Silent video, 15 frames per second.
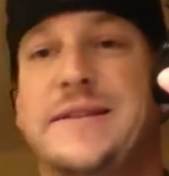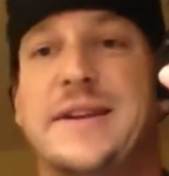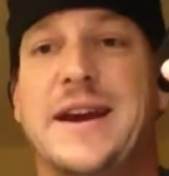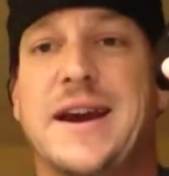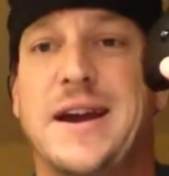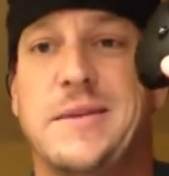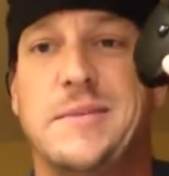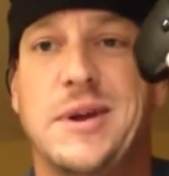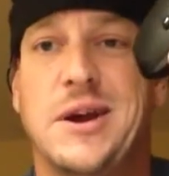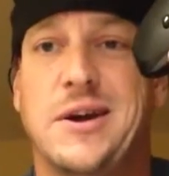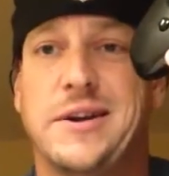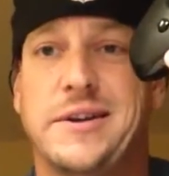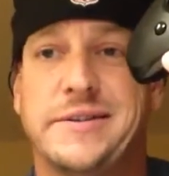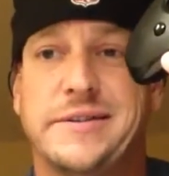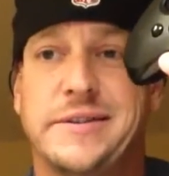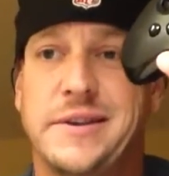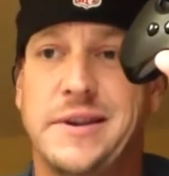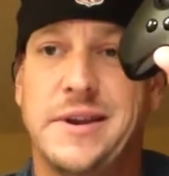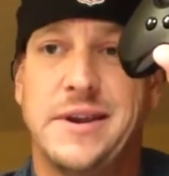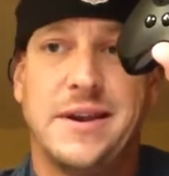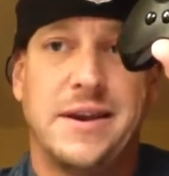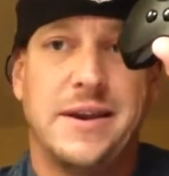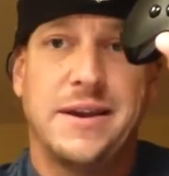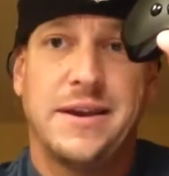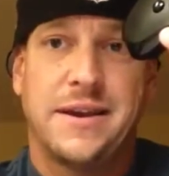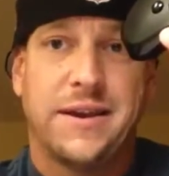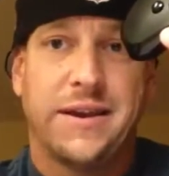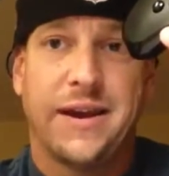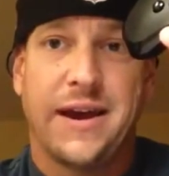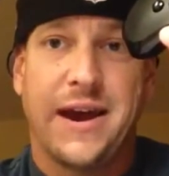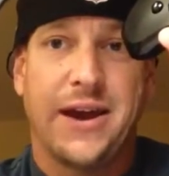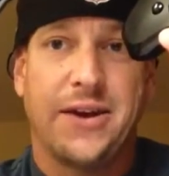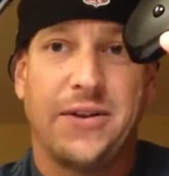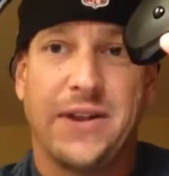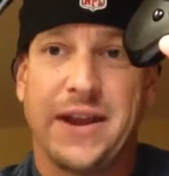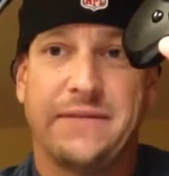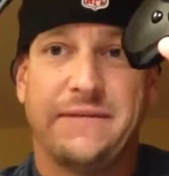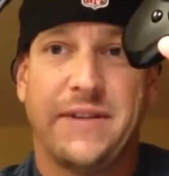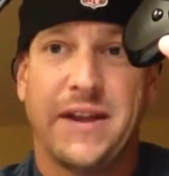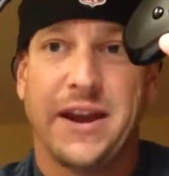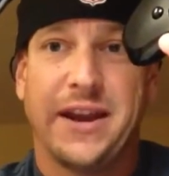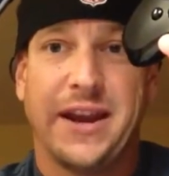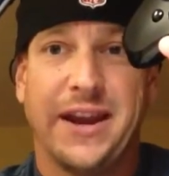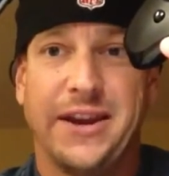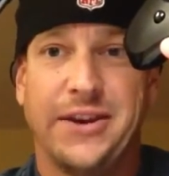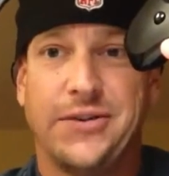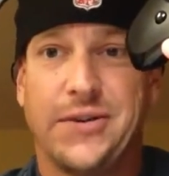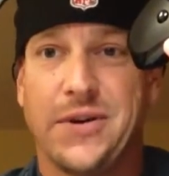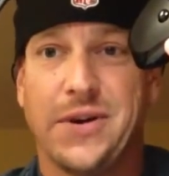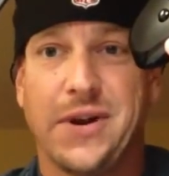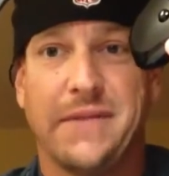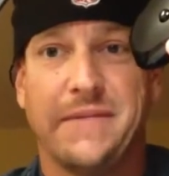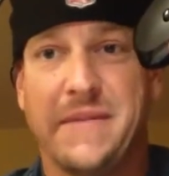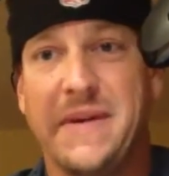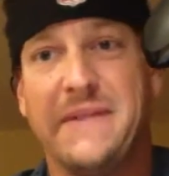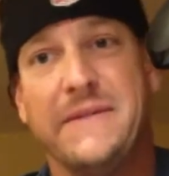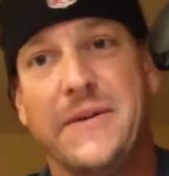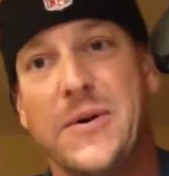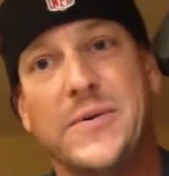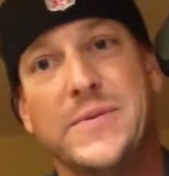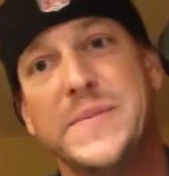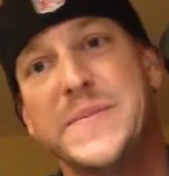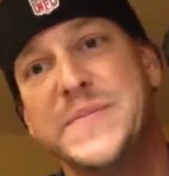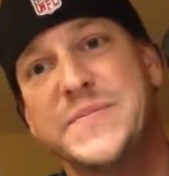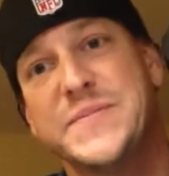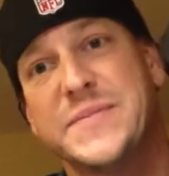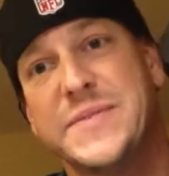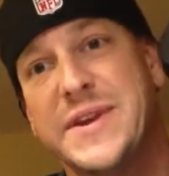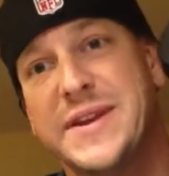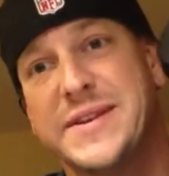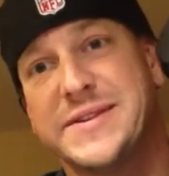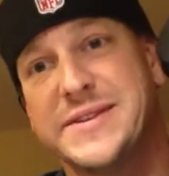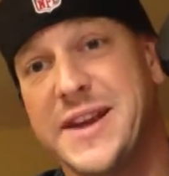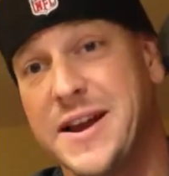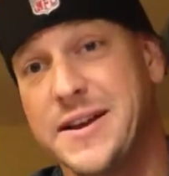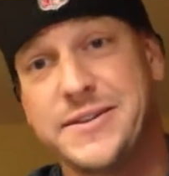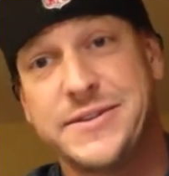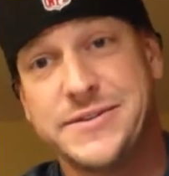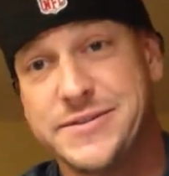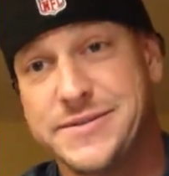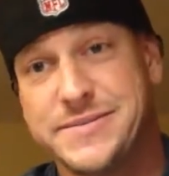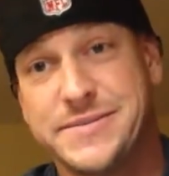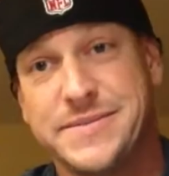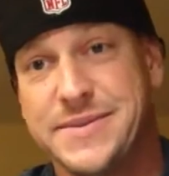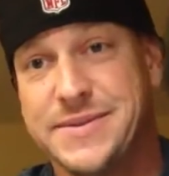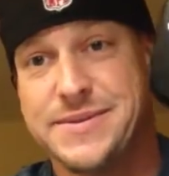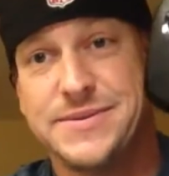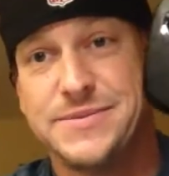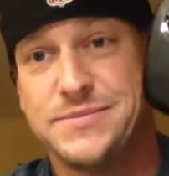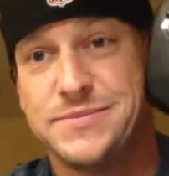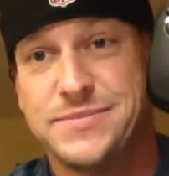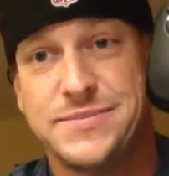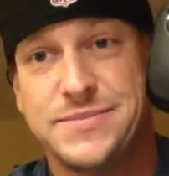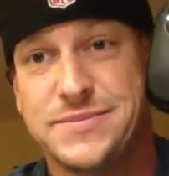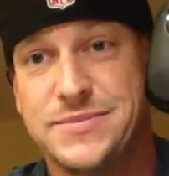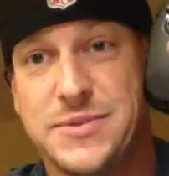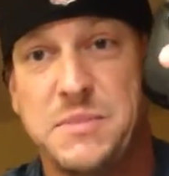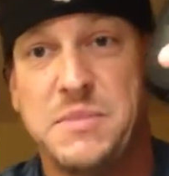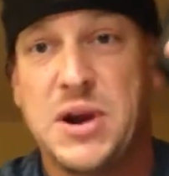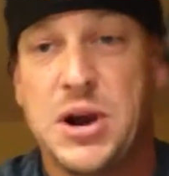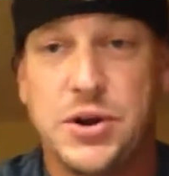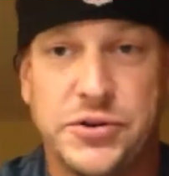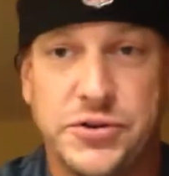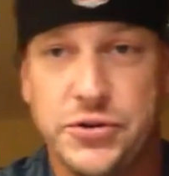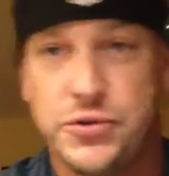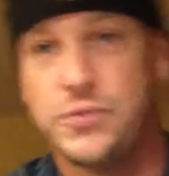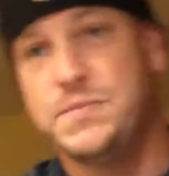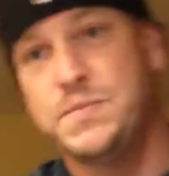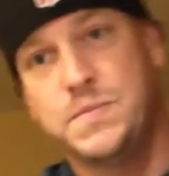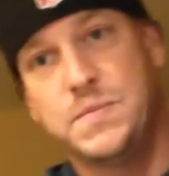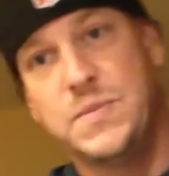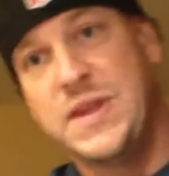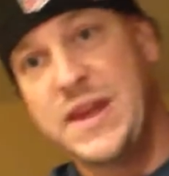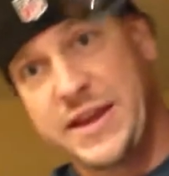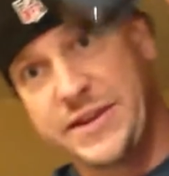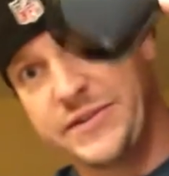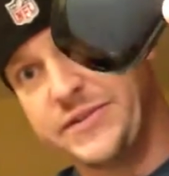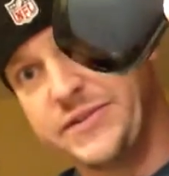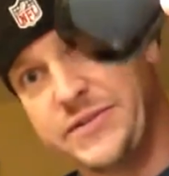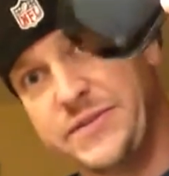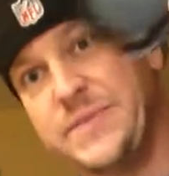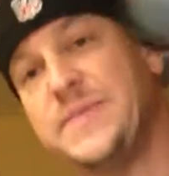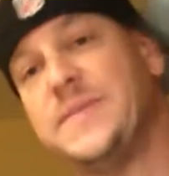I got to be honest, I don't like flying any drone off my phone. It sucks compared to this,